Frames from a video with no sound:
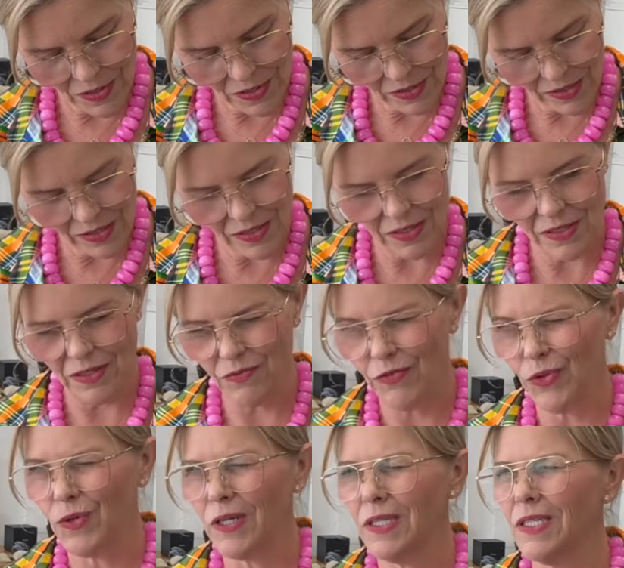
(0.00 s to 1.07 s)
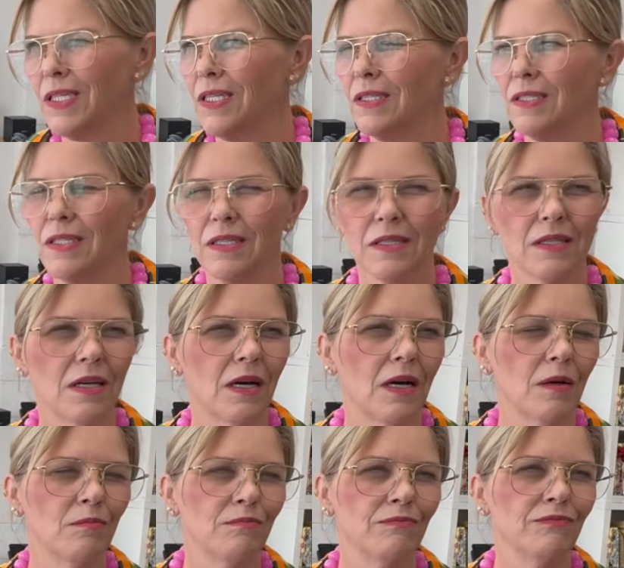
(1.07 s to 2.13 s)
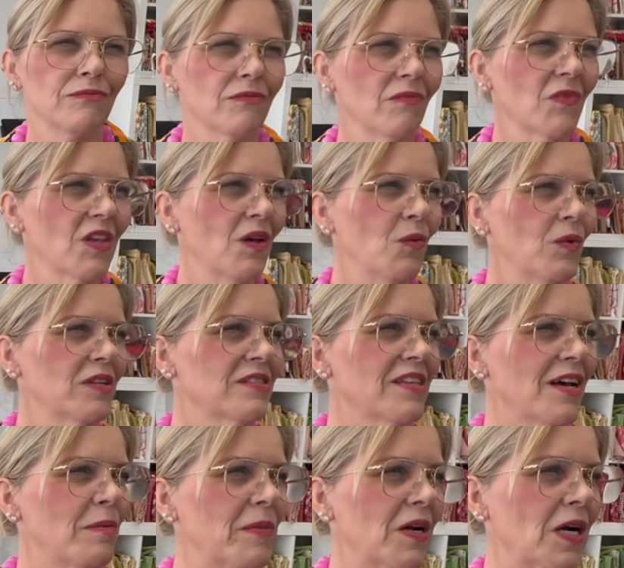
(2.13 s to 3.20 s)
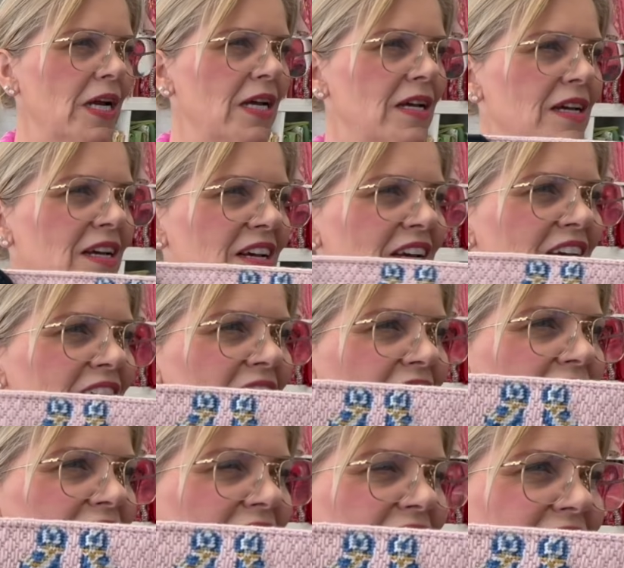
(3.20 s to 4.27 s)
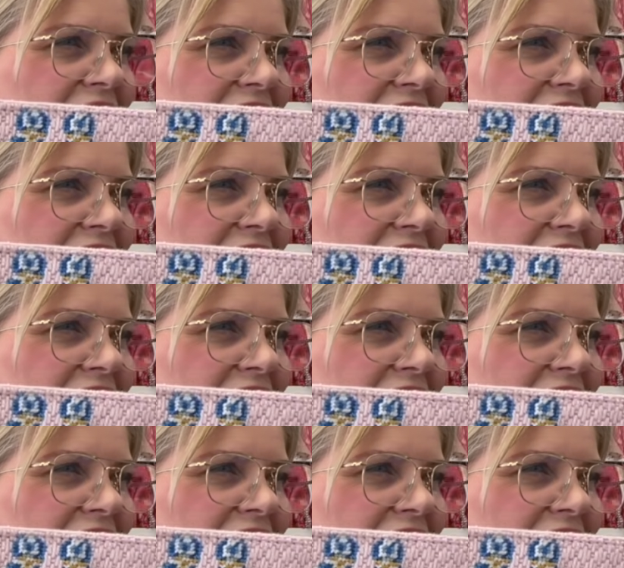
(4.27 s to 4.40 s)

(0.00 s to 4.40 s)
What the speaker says: called? This isn't Florentine, is it? What is that, Mary? That